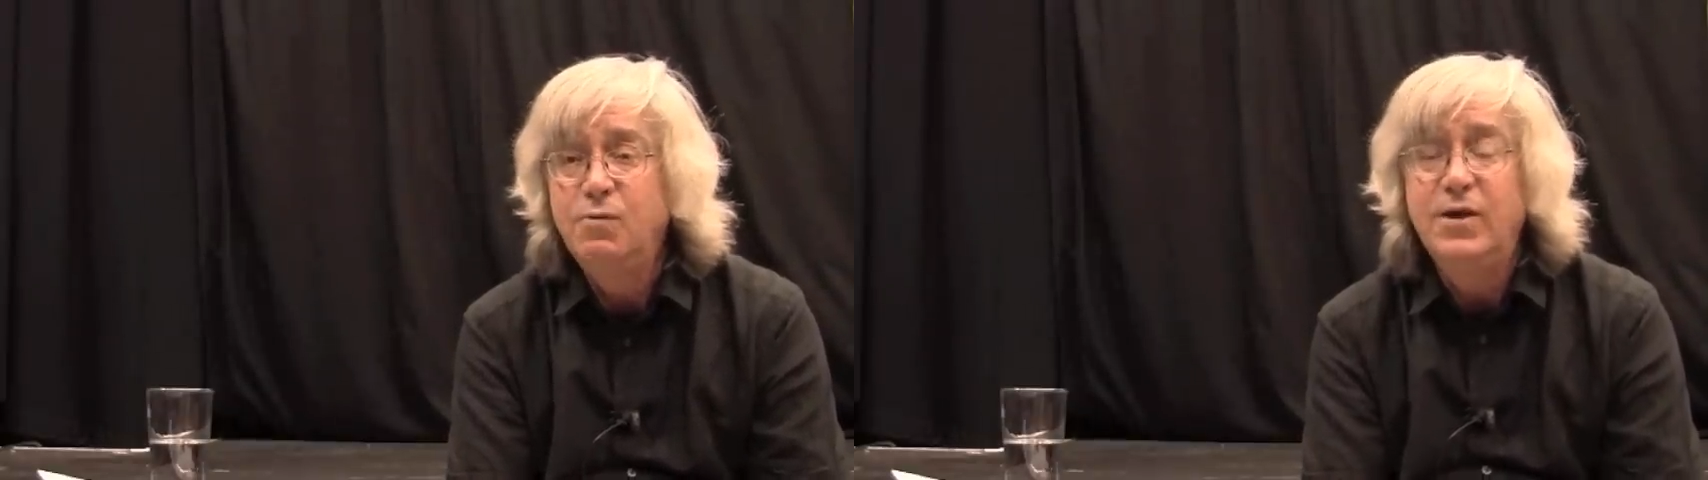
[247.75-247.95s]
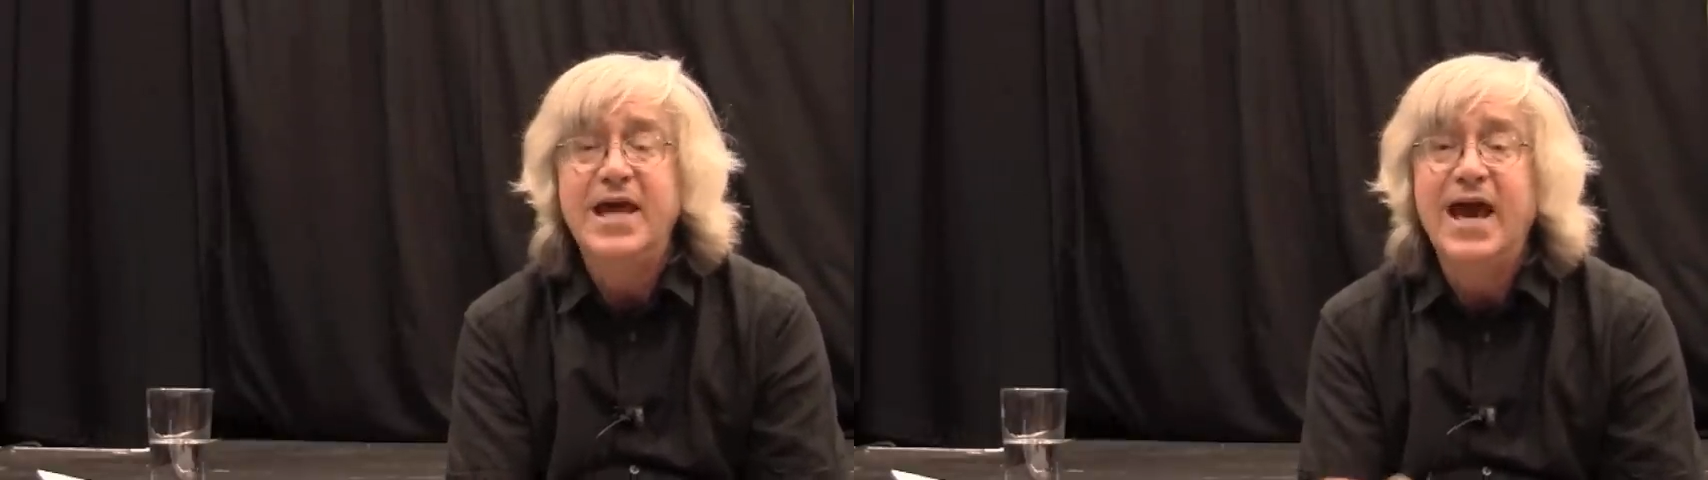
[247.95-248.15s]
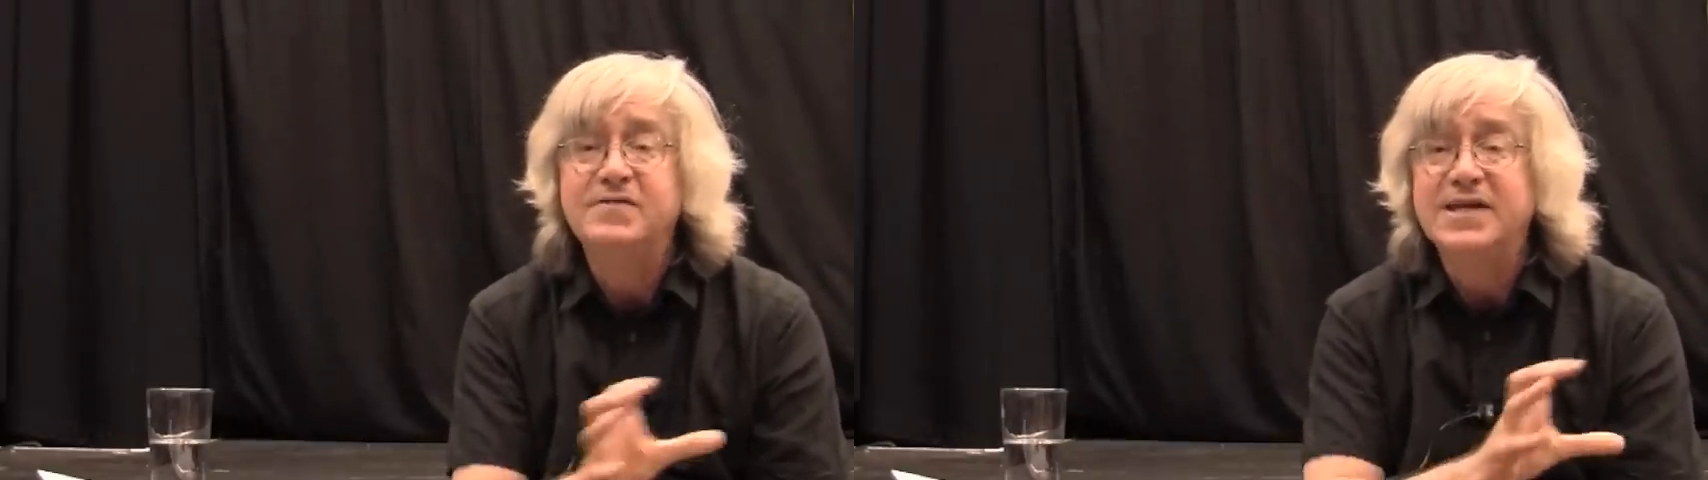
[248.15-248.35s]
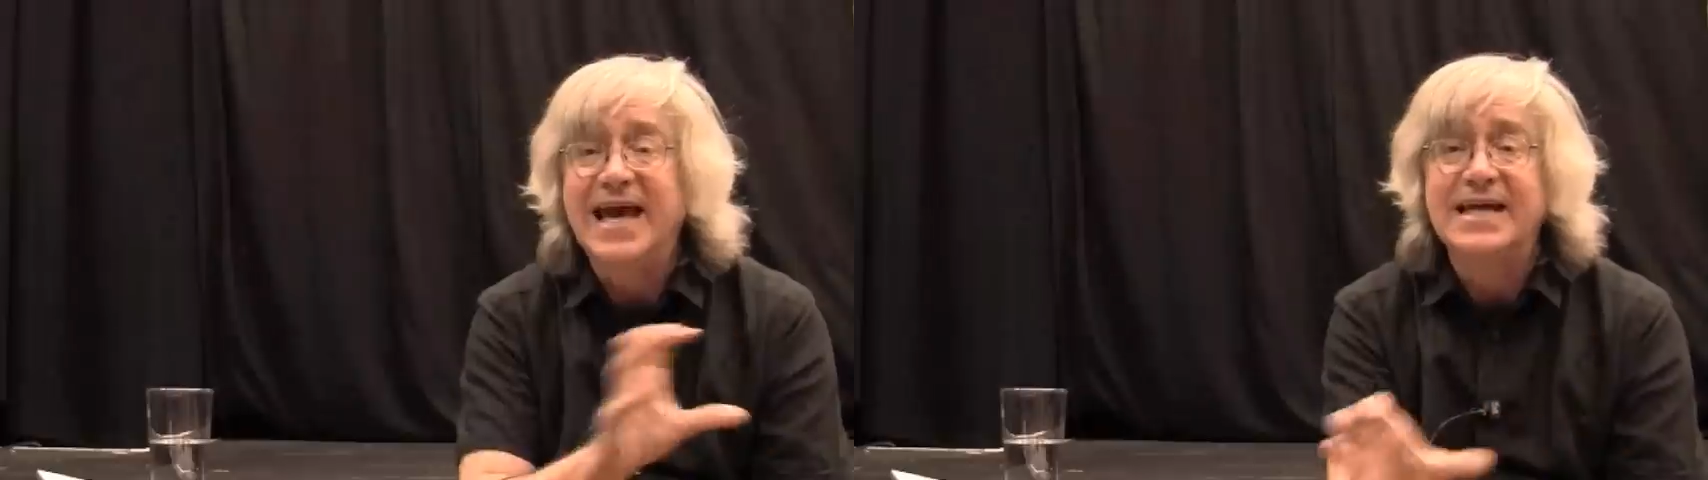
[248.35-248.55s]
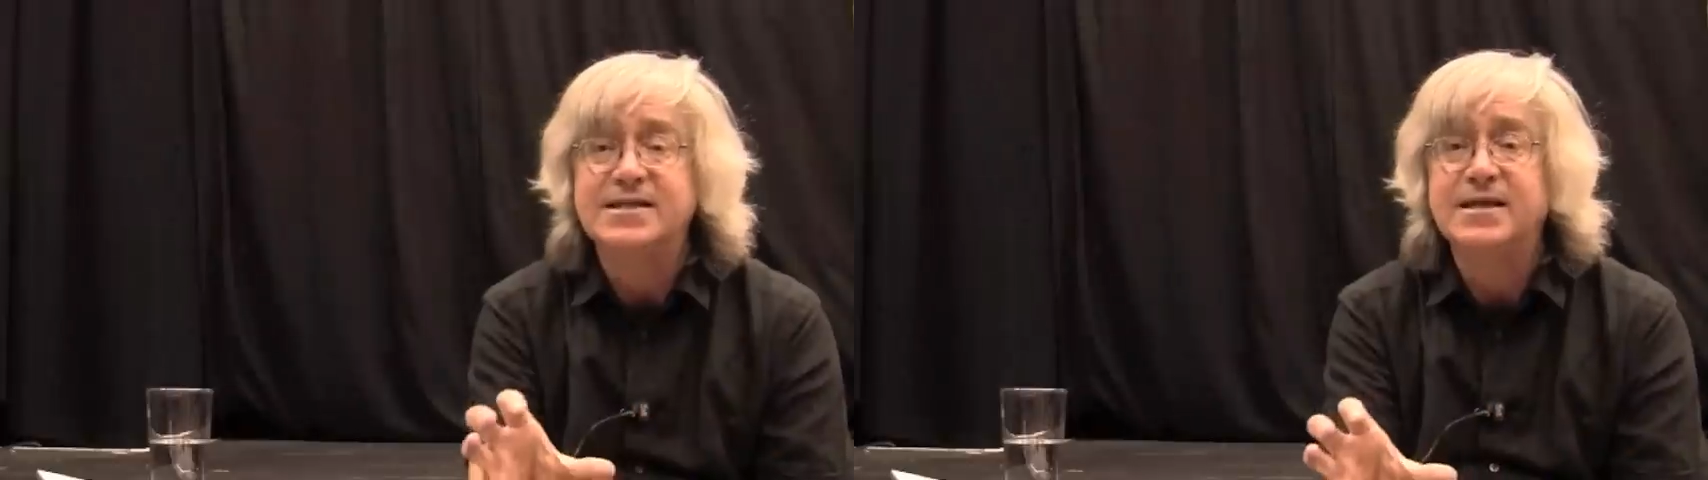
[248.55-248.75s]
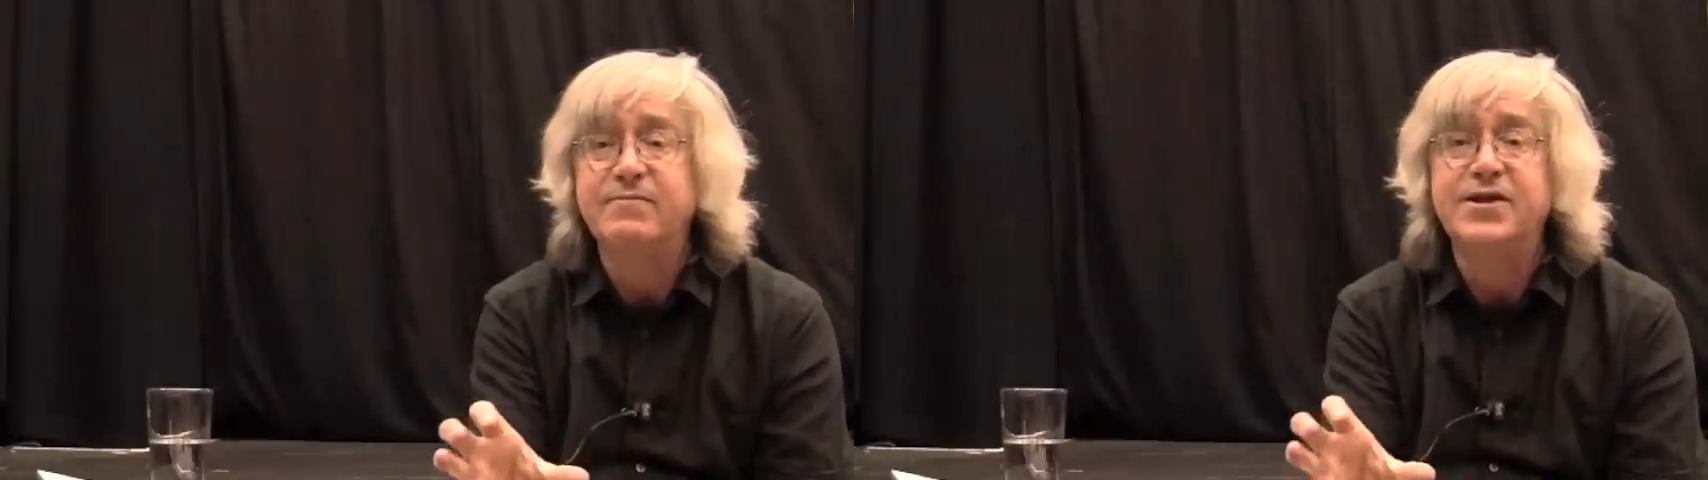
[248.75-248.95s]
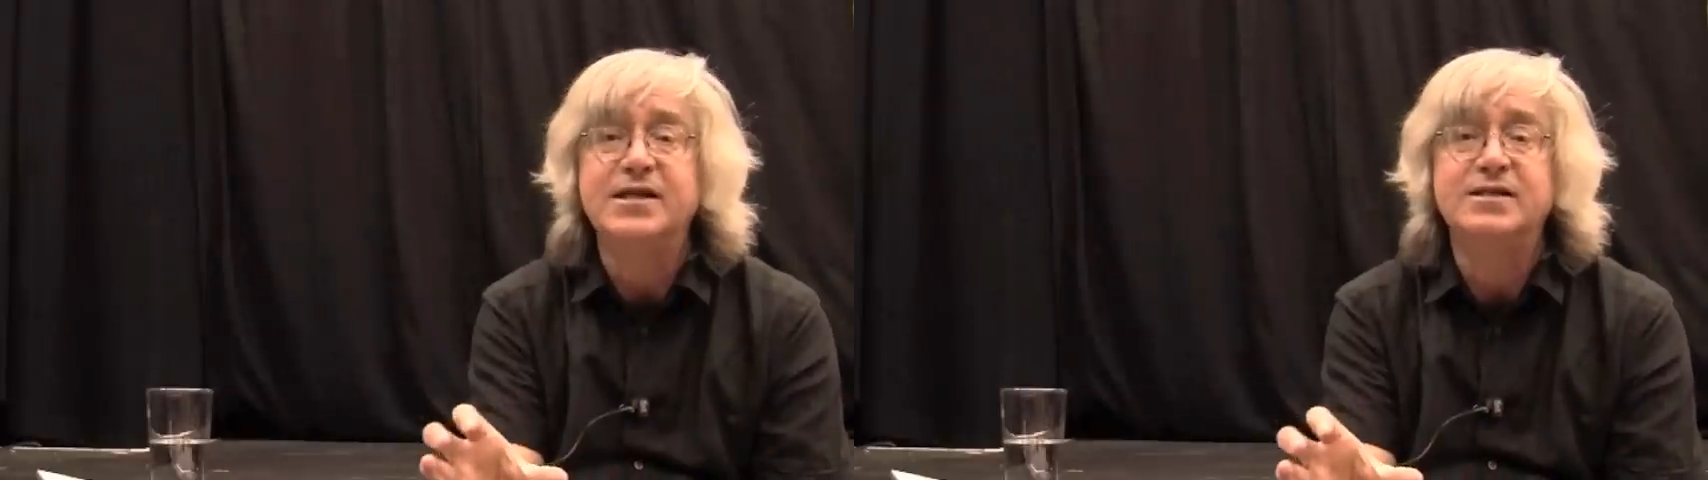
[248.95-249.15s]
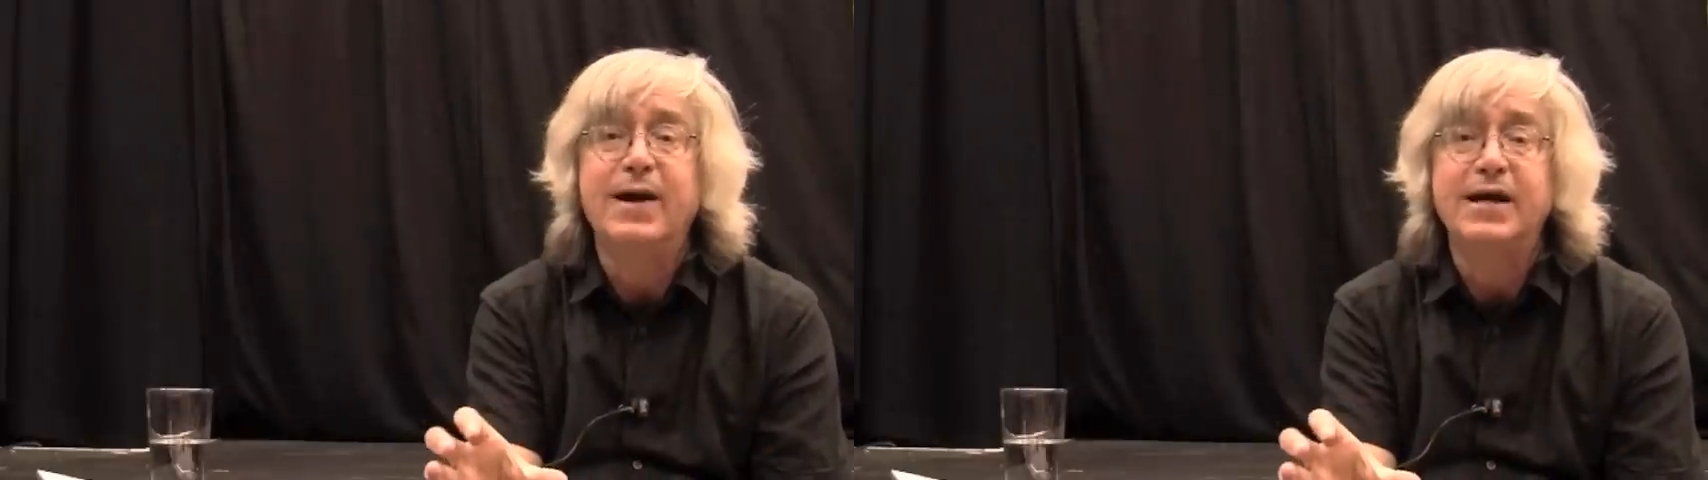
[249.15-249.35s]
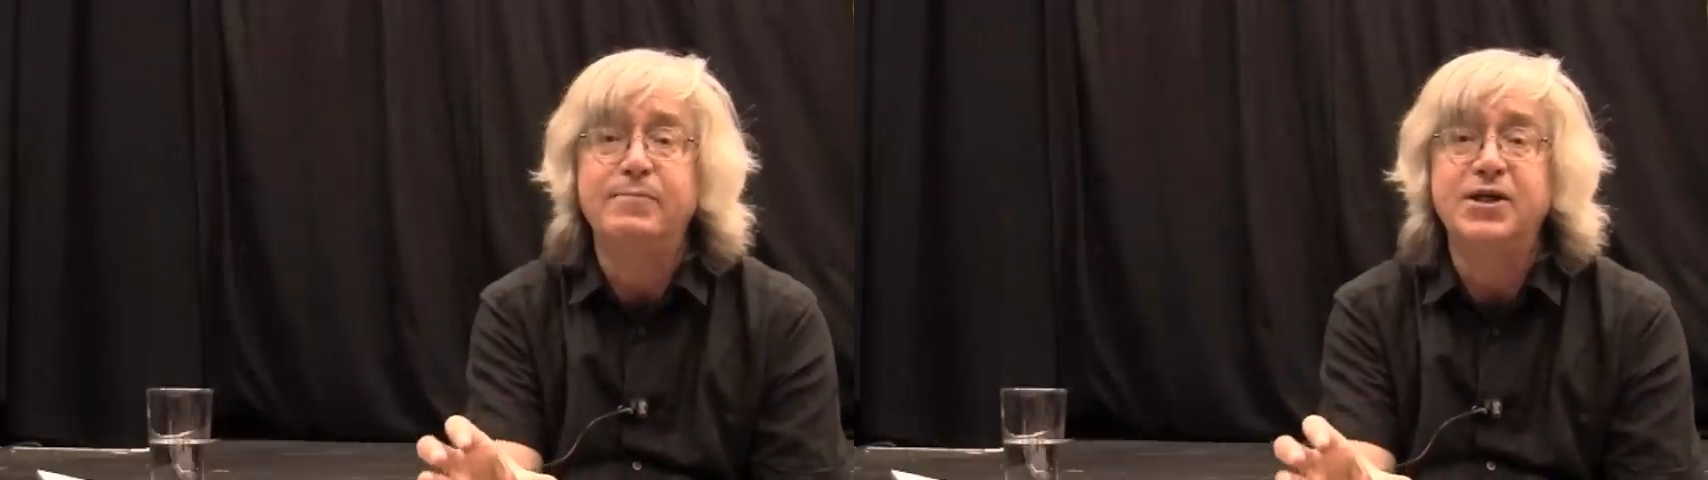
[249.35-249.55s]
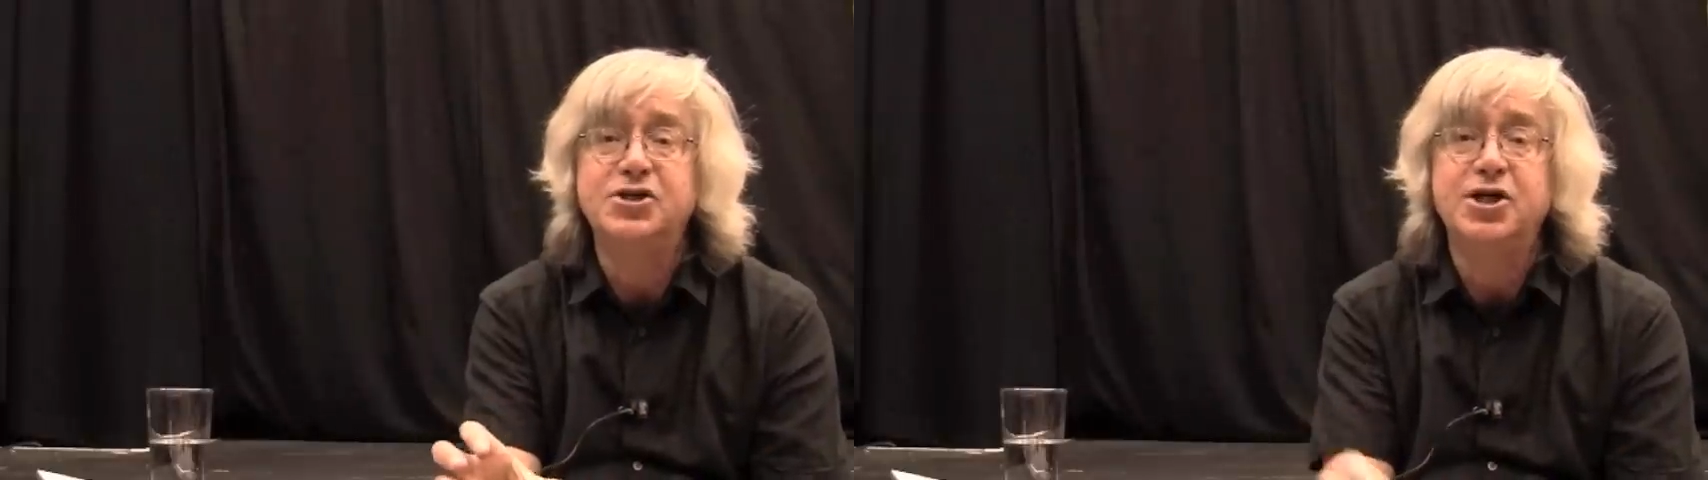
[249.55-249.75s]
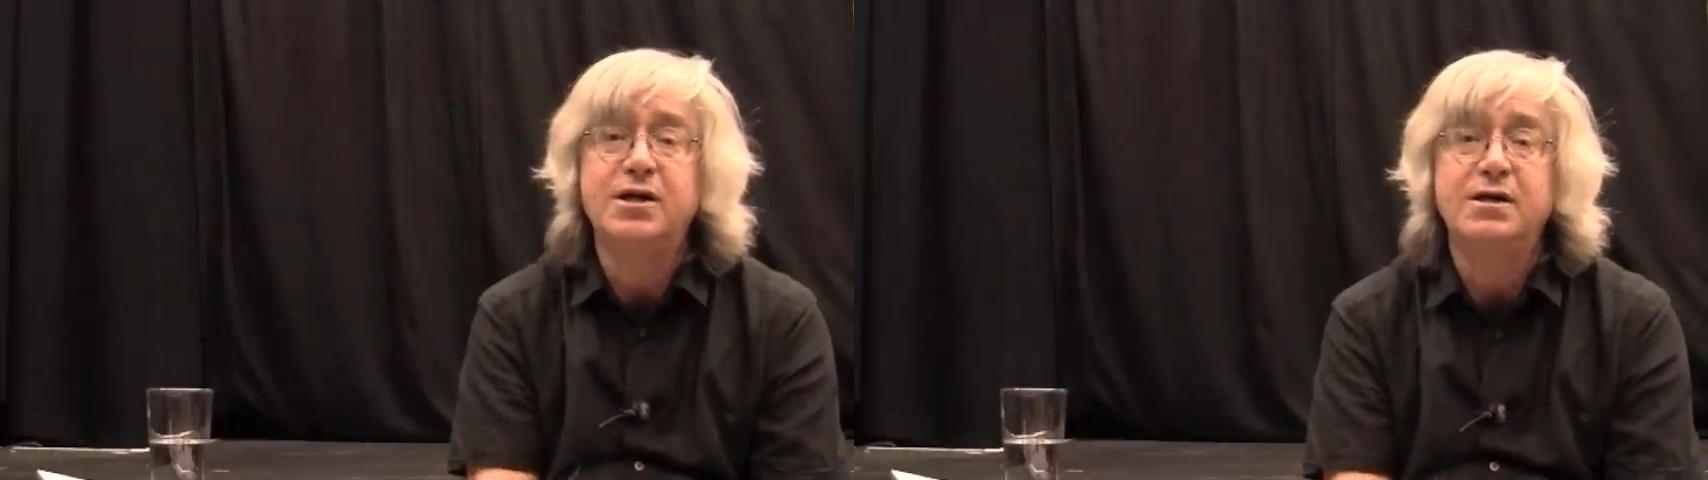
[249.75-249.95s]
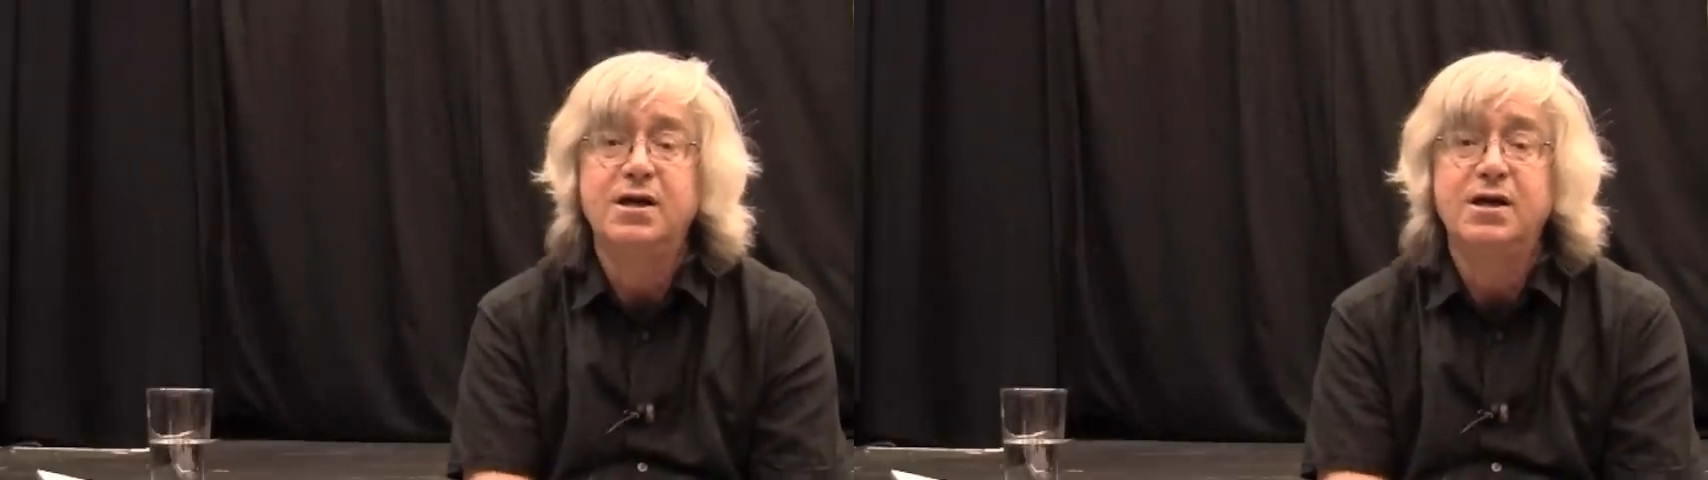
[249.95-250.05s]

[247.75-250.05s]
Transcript: where they have to guess some things about a picture,